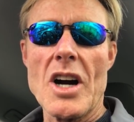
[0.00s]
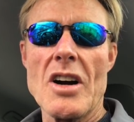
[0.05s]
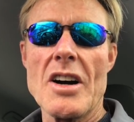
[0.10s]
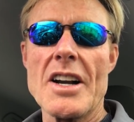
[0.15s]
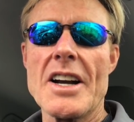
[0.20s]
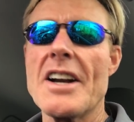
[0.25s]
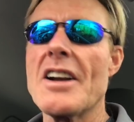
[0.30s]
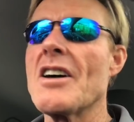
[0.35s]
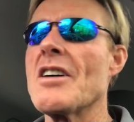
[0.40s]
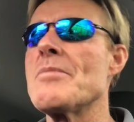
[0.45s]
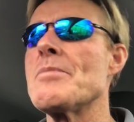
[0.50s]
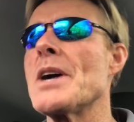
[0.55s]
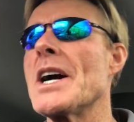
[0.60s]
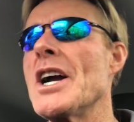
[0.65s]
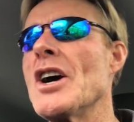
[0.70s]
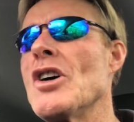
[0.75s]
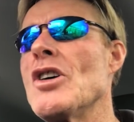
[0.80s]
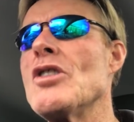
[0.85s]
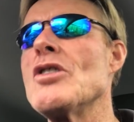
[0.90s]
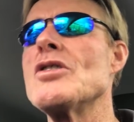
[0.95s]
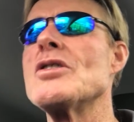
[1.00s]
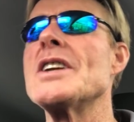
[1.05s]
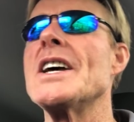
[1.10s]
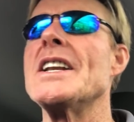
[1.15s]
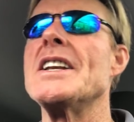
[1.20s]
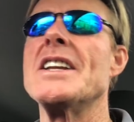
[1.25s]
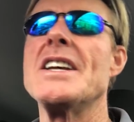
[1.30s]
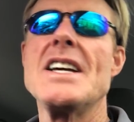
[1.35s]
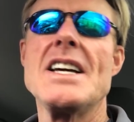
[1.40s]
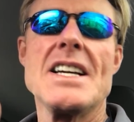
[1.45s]
on it on my own
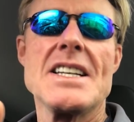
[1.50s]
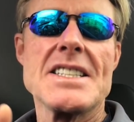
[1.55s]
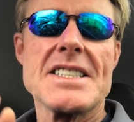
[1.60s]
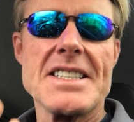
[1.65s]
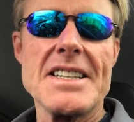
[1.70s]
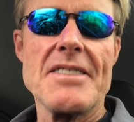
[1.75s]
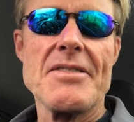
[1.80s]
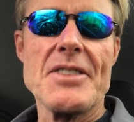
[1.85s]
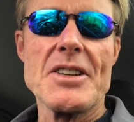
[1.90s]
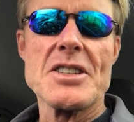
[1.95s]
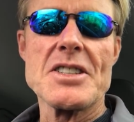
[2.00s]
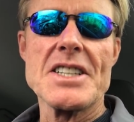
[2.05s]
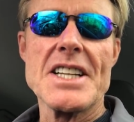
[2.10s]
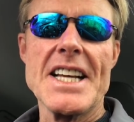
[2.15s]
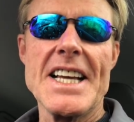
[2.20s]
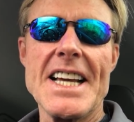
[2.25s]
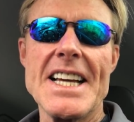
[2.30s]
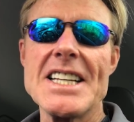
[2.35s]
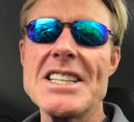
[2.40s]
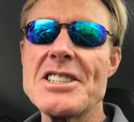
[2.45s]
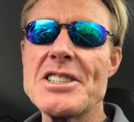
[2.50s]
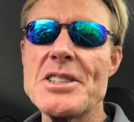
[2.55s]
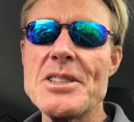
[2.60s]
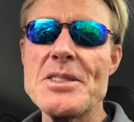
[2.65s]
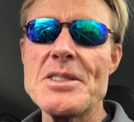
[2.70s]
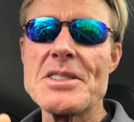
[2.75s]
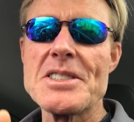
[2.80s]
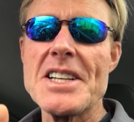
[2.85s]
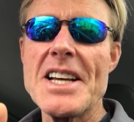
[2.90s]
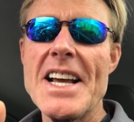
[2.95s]
and see if there's any
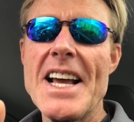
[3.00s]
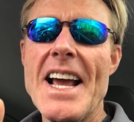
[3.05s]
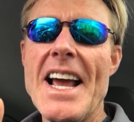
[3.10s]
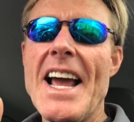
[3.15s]
issues.